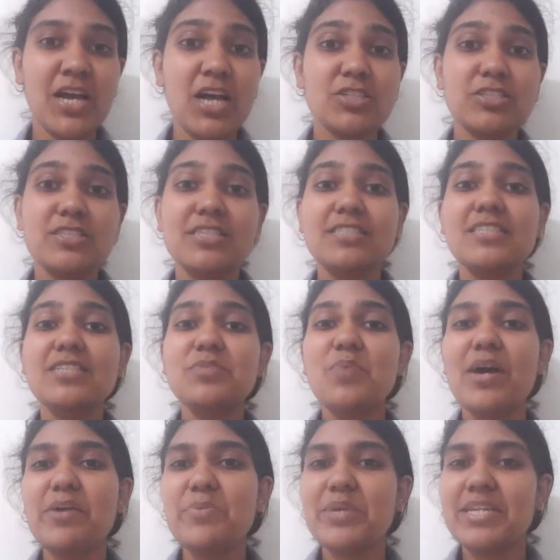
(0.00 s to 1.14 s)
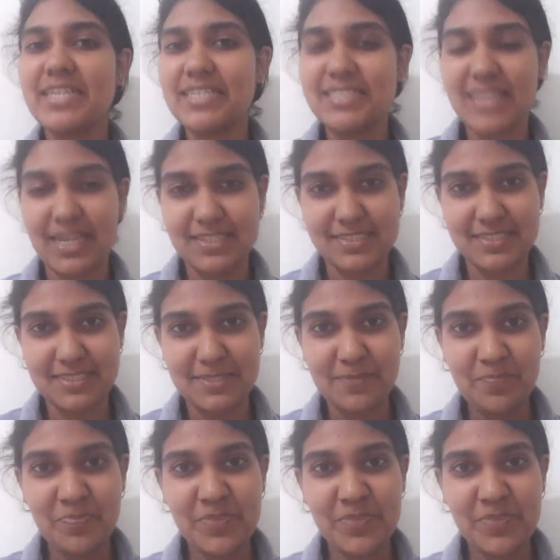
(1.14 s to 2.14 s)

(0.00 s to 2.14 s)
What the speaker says: So this is why we need Sanskrit.